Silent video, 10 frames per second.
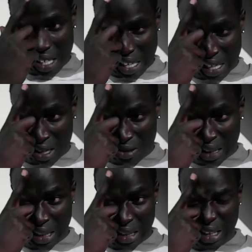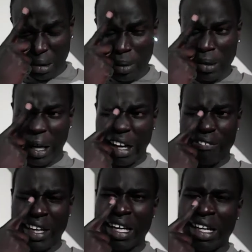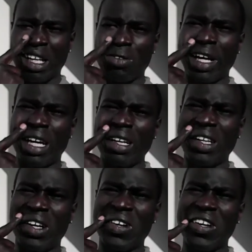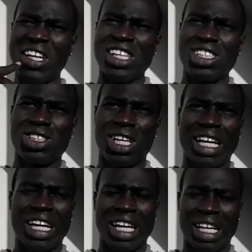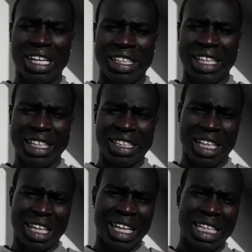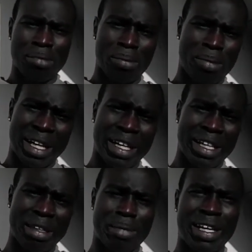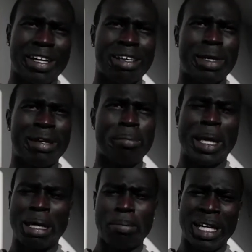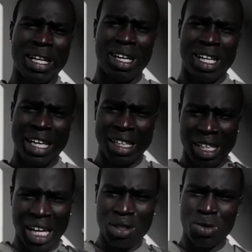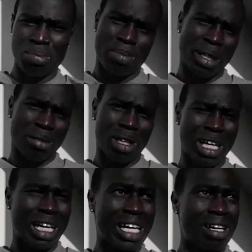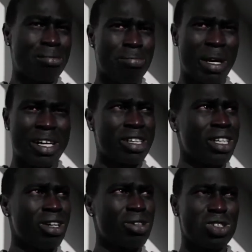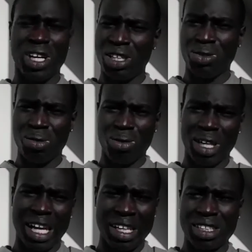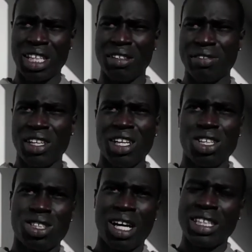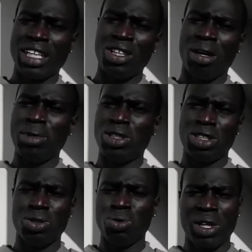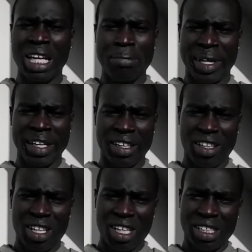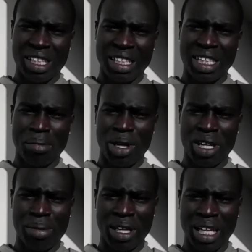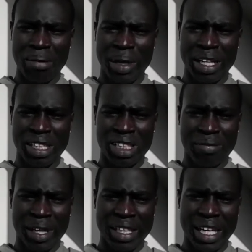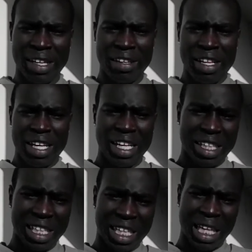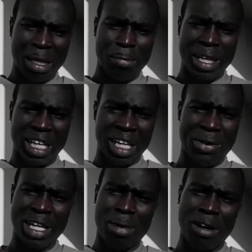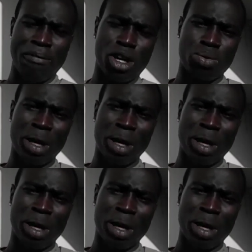and I was like, let me. I find out another way, you know. So I, uh, that that time my my my make money online knowledge was bit, got, gotten better, you know. So I knew a lot of stuff. So I was like, you know, I'm gonna just do ClickBank because that time I heard about ClickBank and stuff like that. And I did ClickBank. I created my first